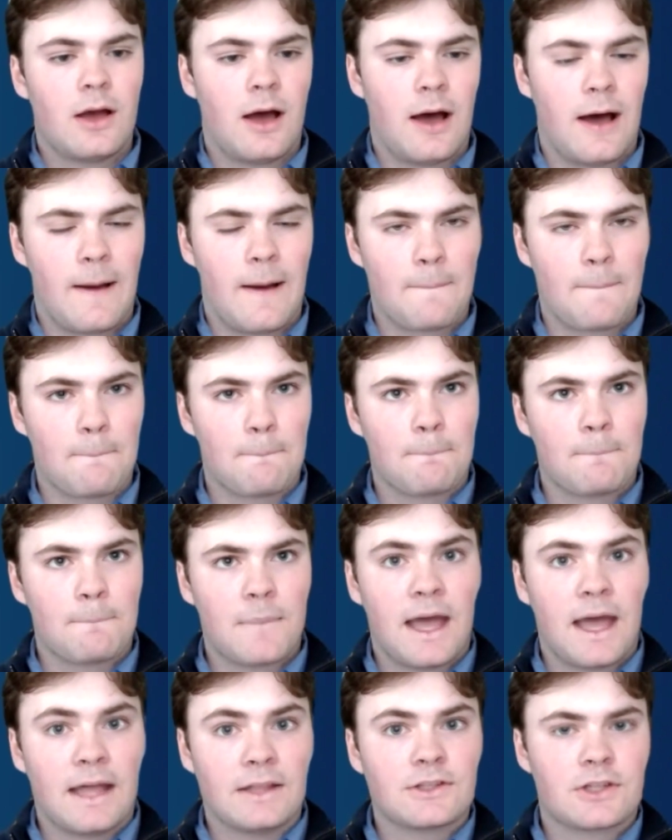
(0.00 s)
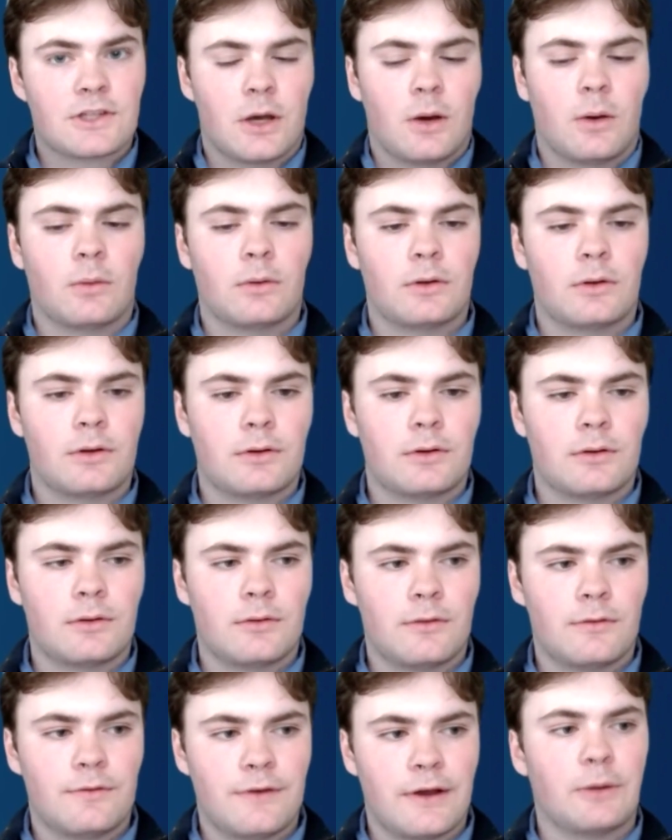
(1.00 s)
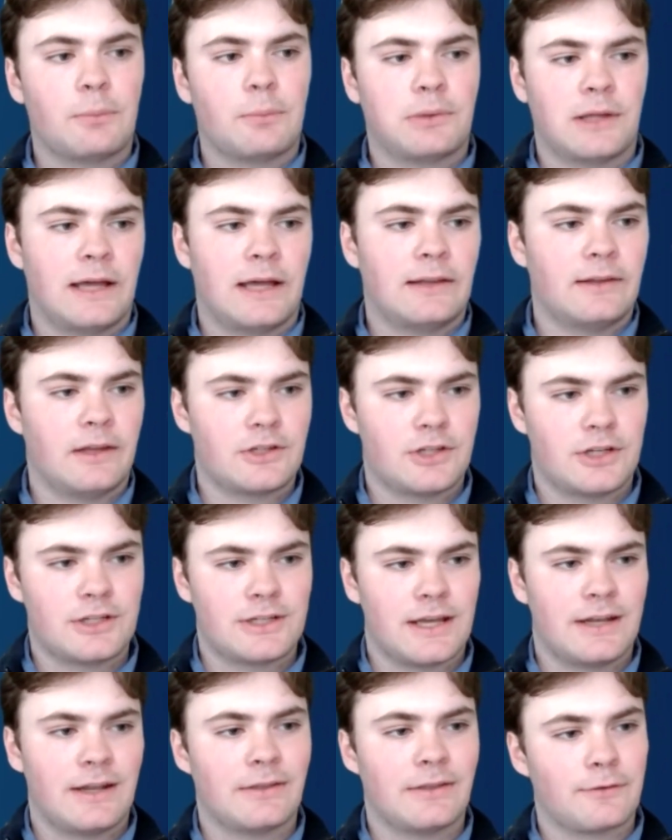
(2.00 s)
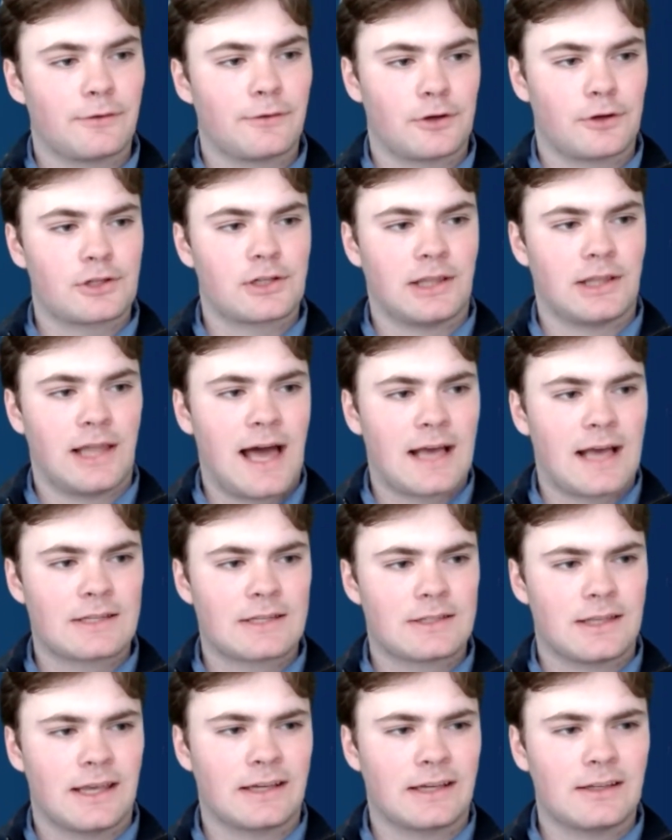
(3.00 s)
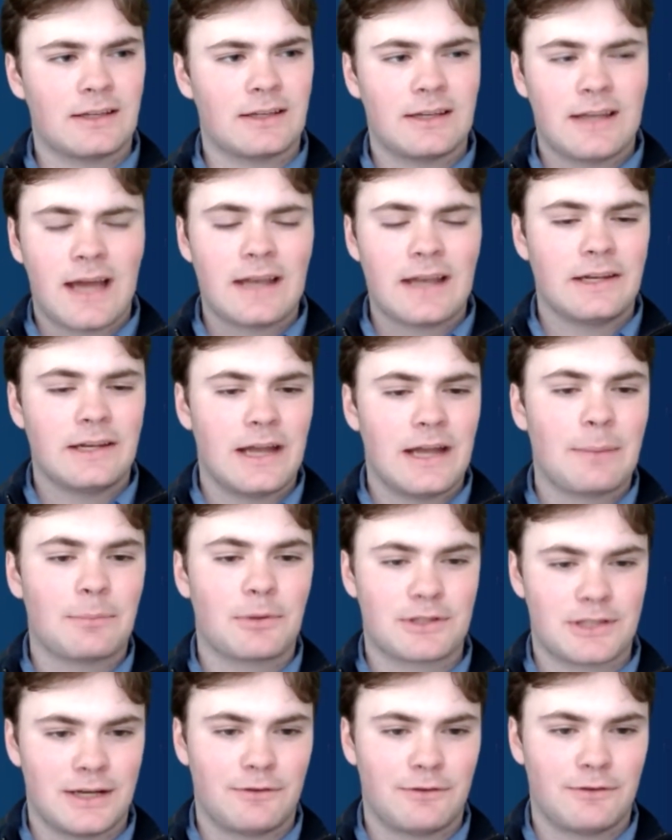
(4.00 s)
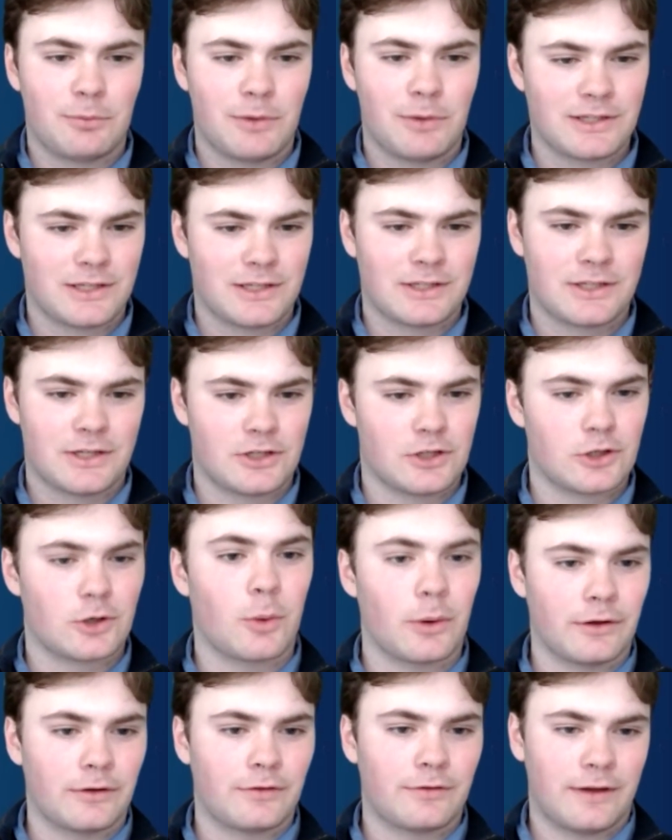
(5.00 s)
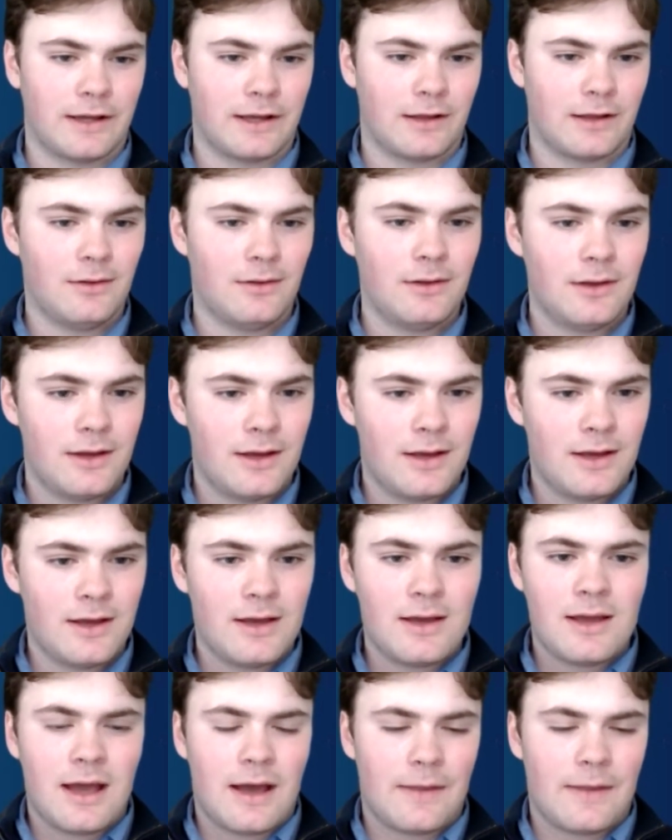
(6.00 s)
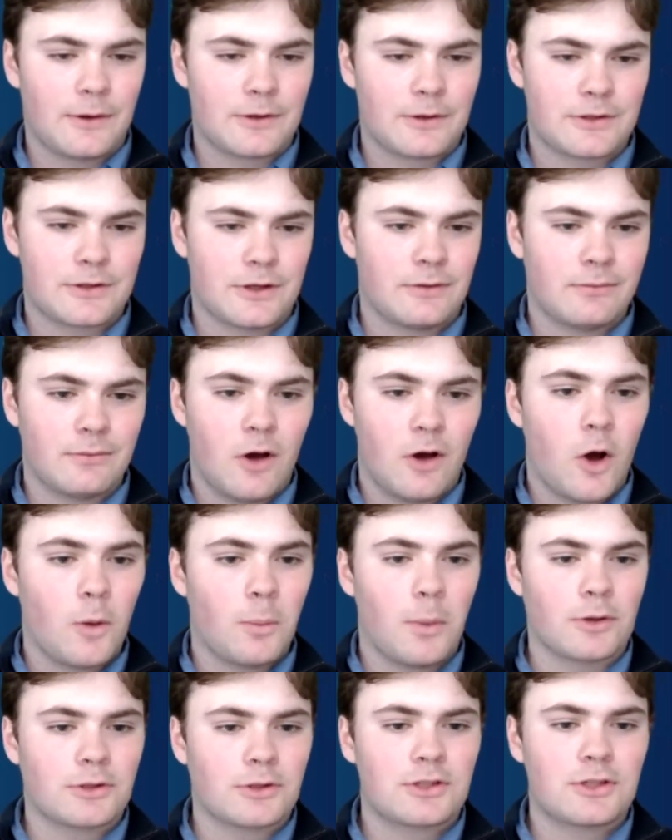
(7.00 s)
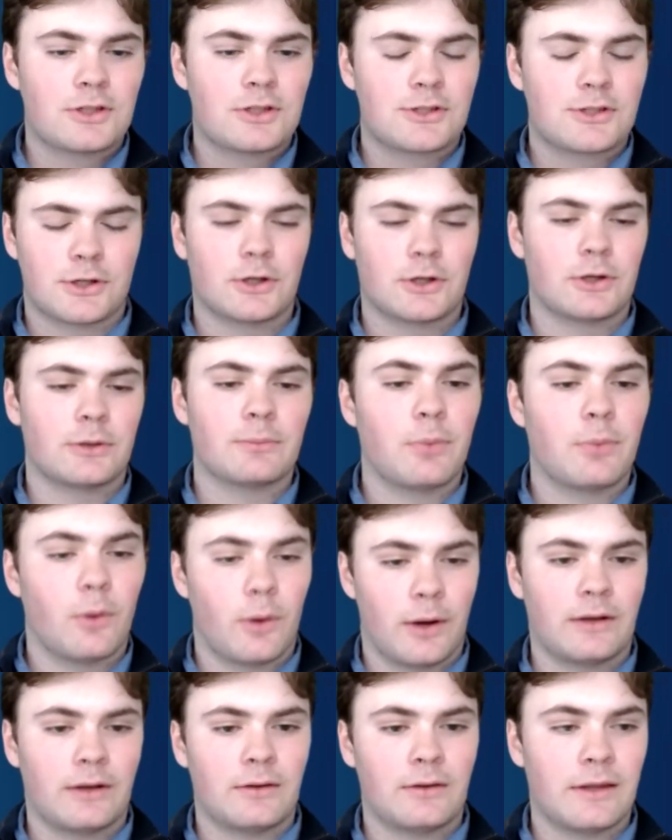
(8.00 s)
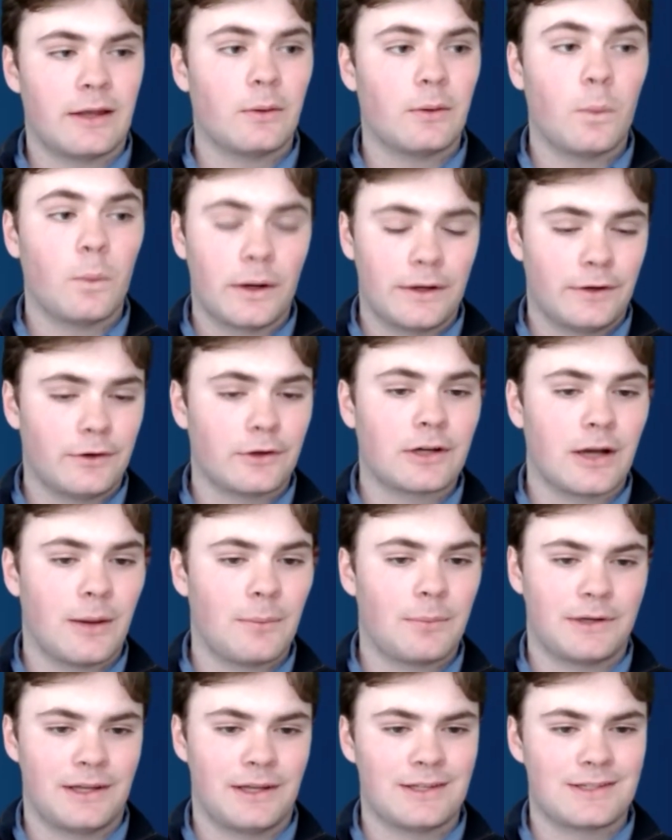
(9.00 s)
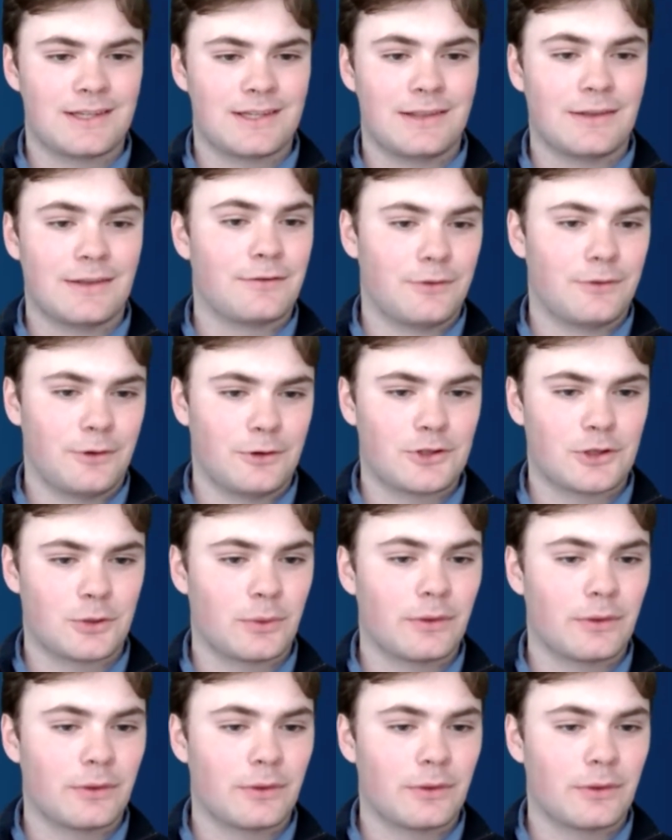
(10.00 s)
And so, very plainly, she said at the first class, like 99% of your businesses are going to fail. And there's a almost certain point that one of your companies in the future